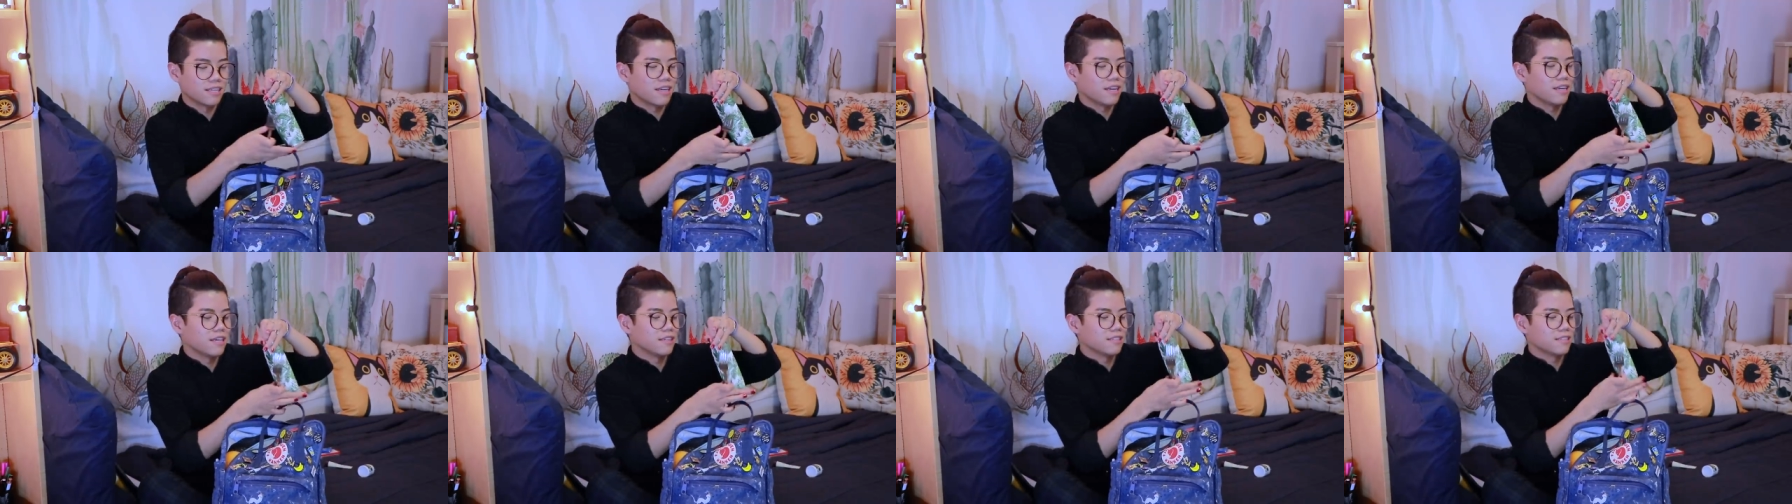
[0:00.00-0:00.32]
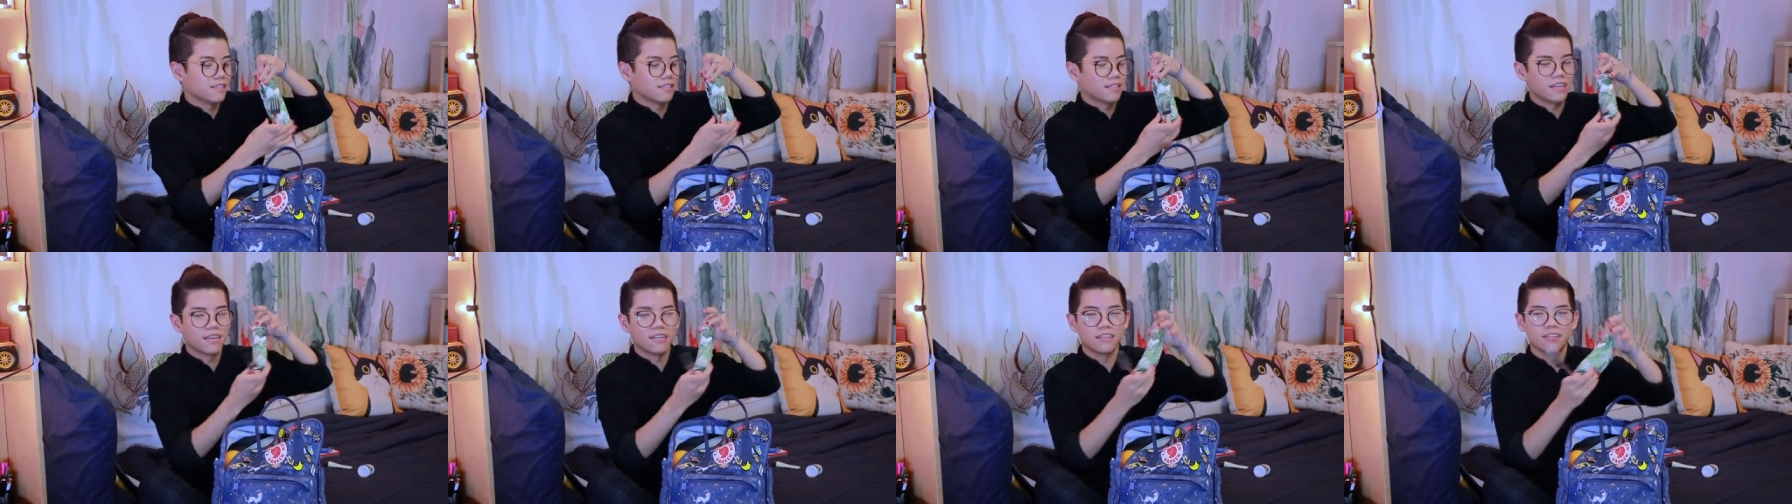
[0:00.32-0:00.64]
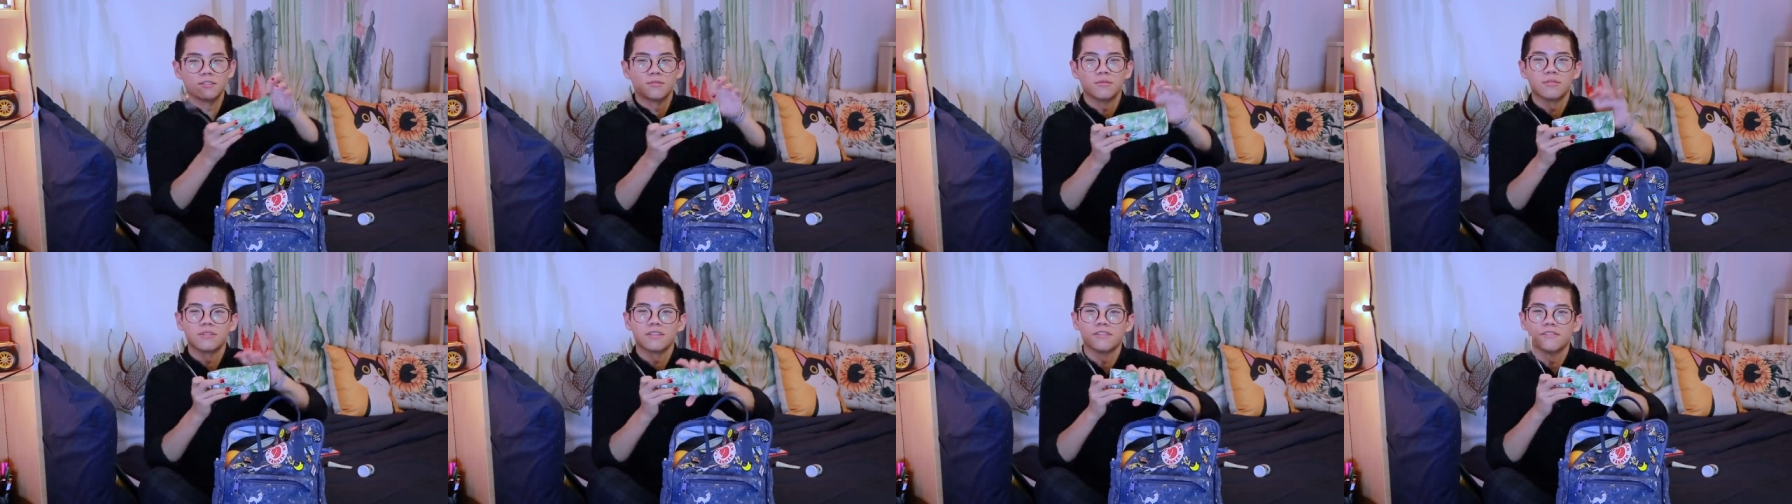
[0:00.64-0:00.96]
case that
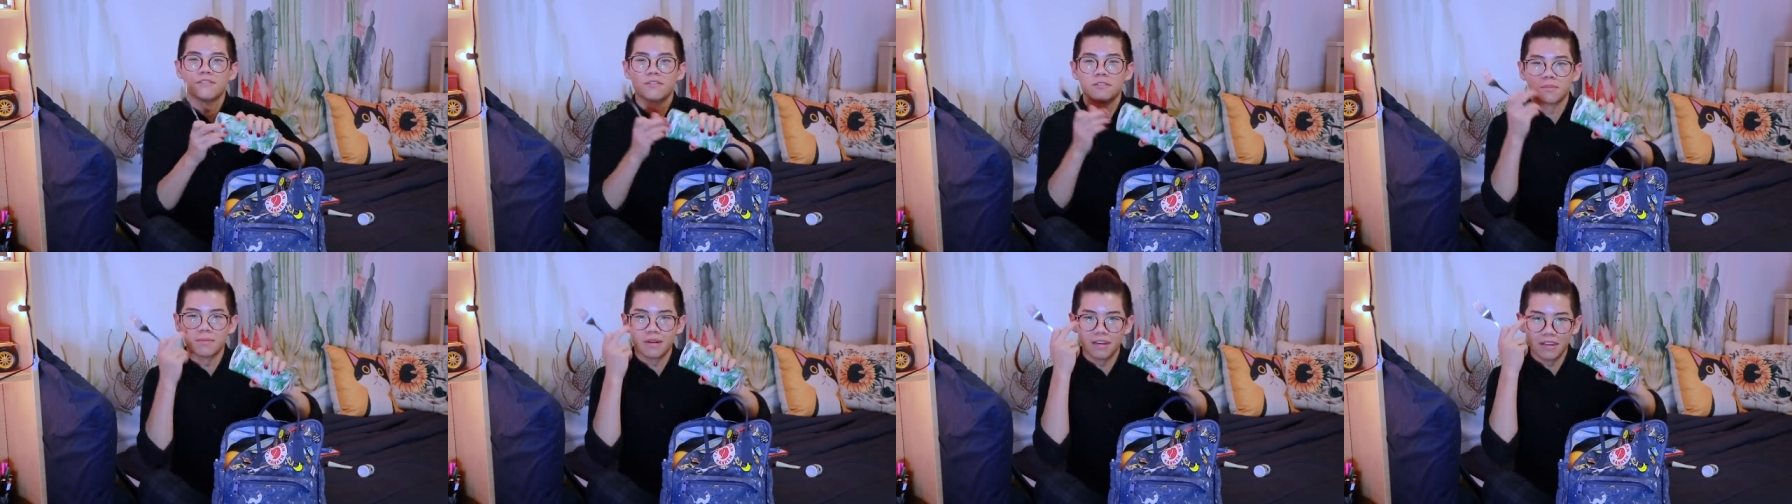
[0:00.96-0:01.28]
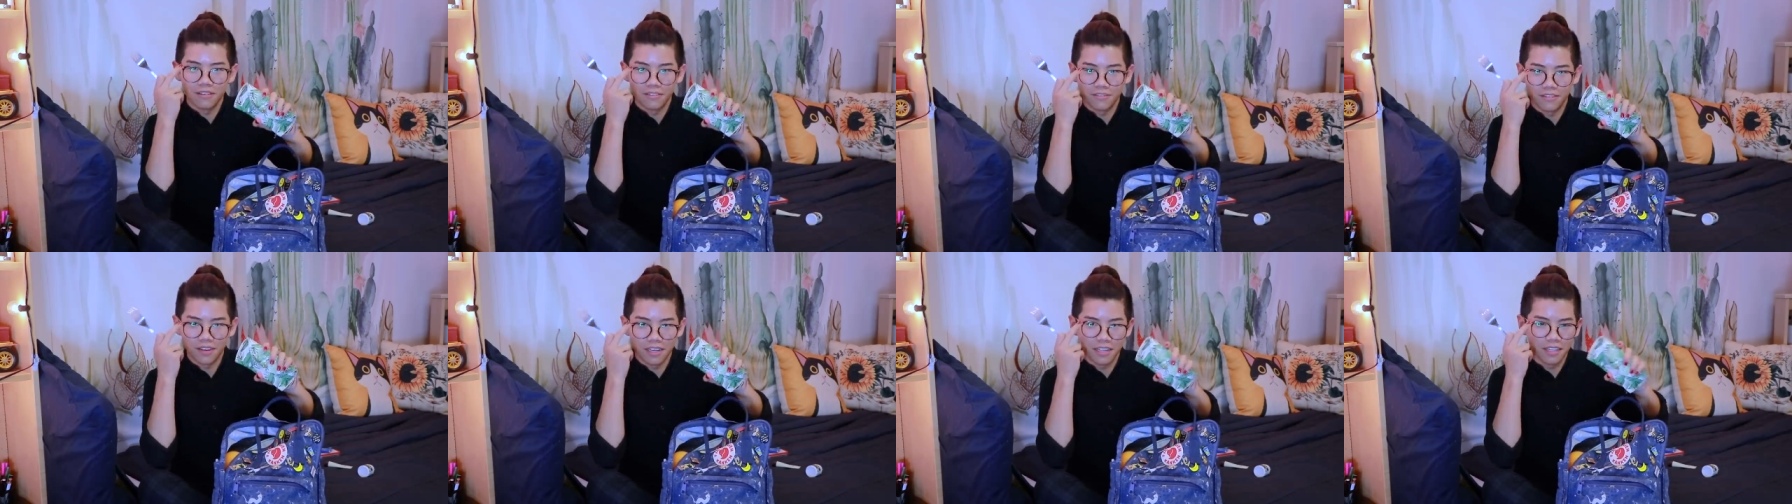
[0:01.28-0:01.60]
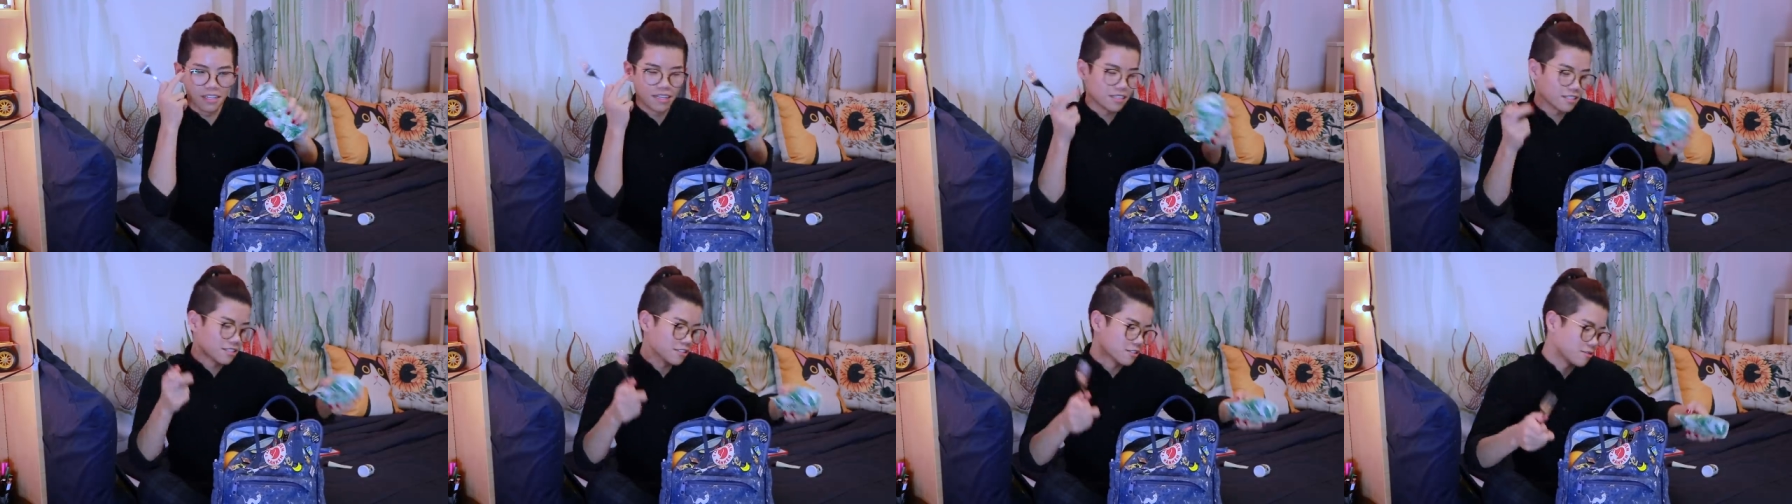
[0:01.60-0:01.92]
is really for my fake
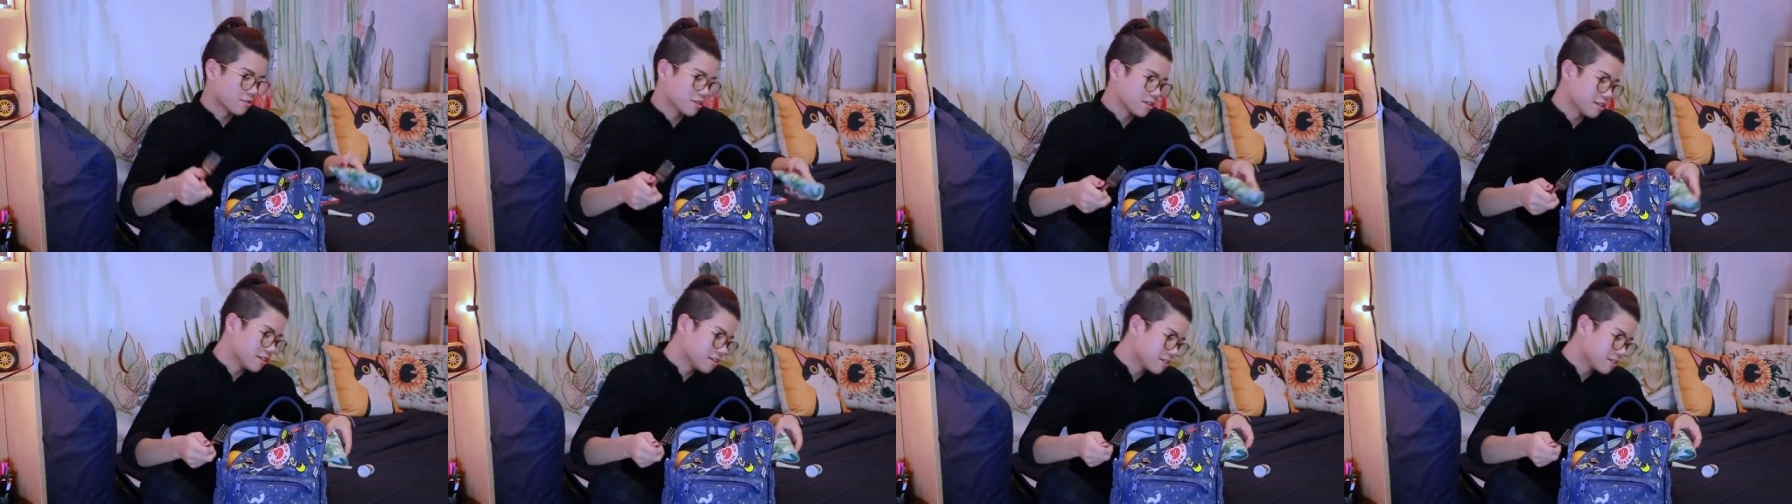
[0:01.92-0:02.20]
glasses right